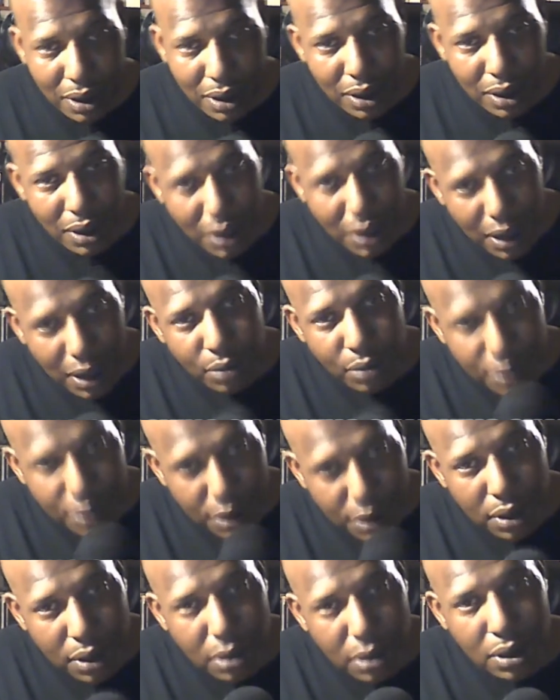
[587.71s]
And that was
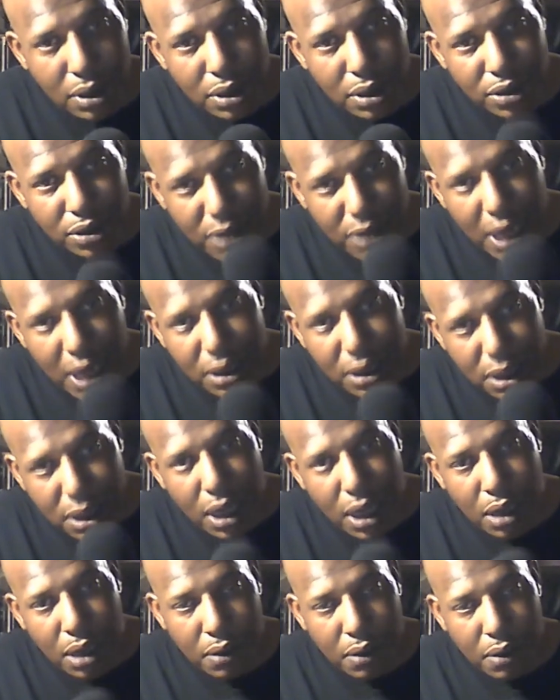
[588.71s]
here in the Chi Town.
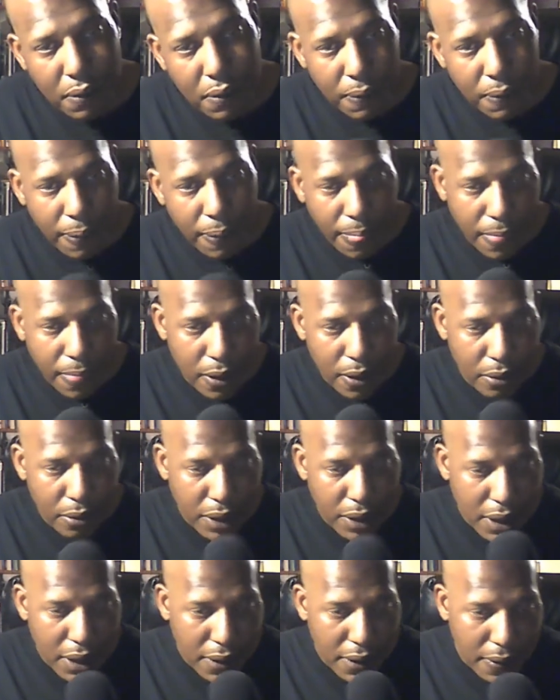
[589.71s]
All
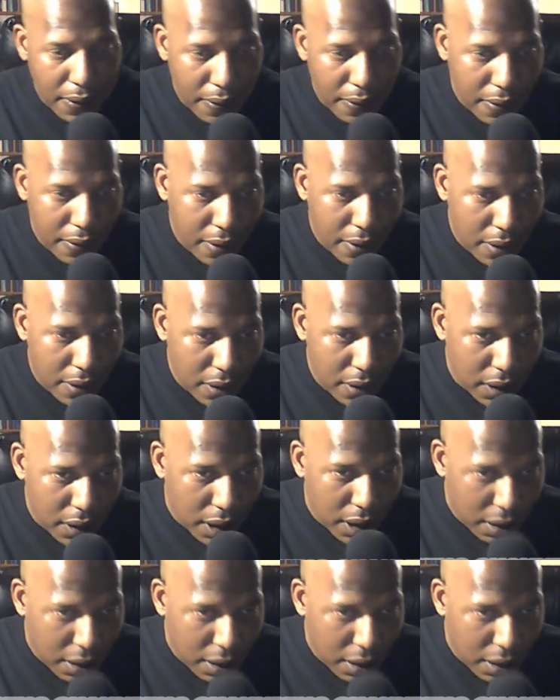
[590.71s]
right. Now,